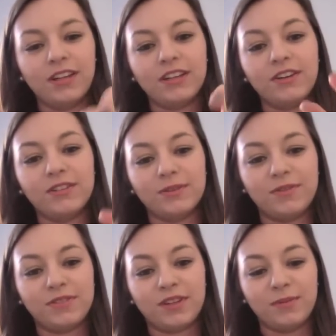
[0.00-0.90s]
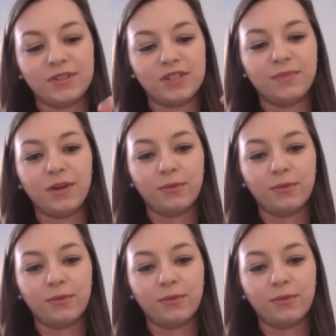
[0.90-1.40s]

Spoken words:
It goes with so much in my